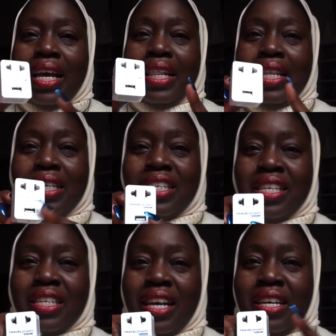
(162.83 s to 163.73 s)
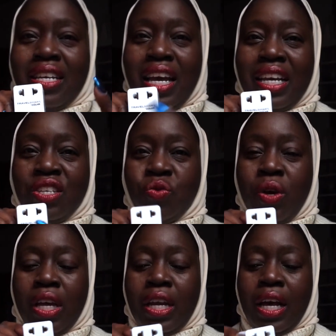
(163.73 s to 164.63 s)
This is a nice
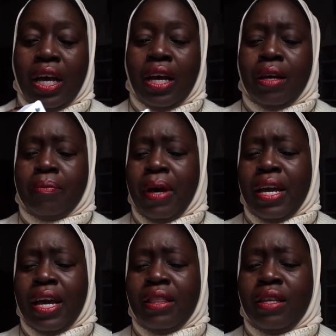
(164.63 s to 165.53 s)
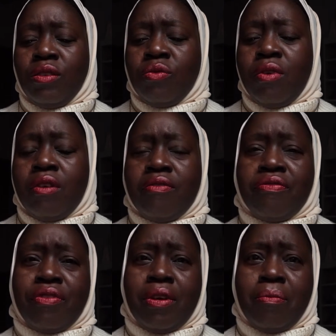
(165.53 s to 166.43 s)
one. I got this one
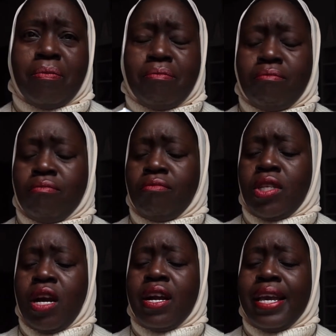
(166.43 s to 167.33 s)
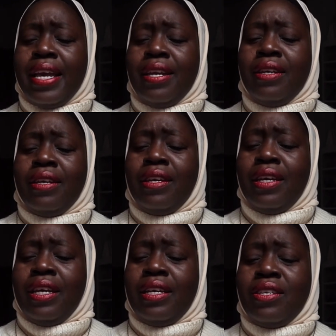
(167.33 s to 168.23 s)
from Target.
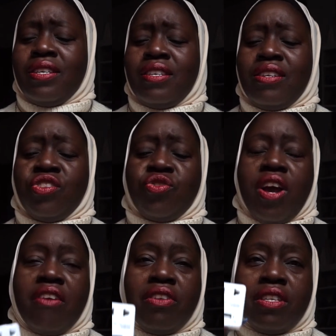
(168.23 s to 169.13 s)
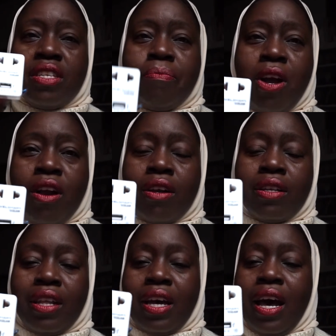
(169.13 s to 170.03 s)
It just says Travel
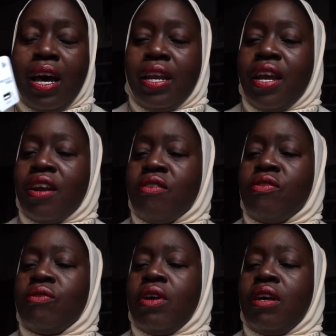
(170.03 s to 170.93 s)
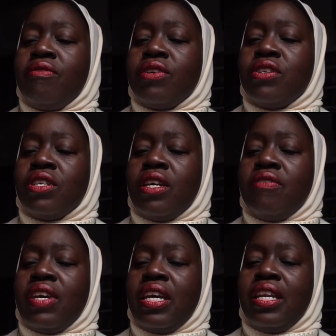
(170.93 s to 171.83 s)
Smart, the Conair version
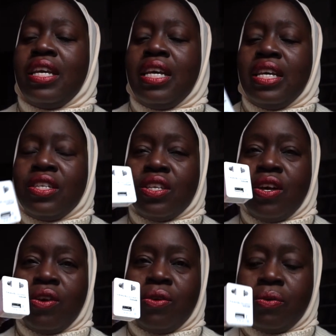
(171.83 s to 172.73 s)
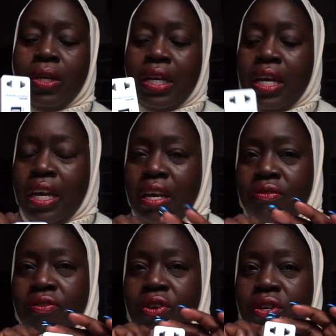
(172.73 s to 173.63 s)
of it. So
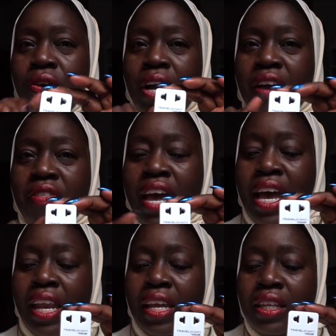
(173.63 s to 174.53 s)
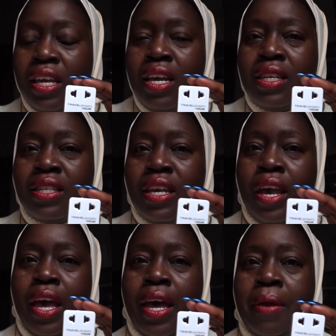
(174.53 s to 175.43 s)
if you don't have that, at least
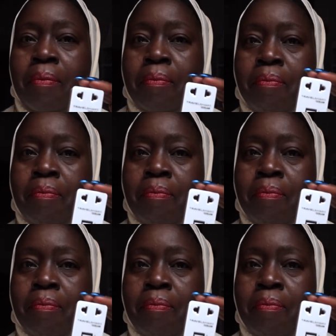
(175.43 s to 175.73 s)
get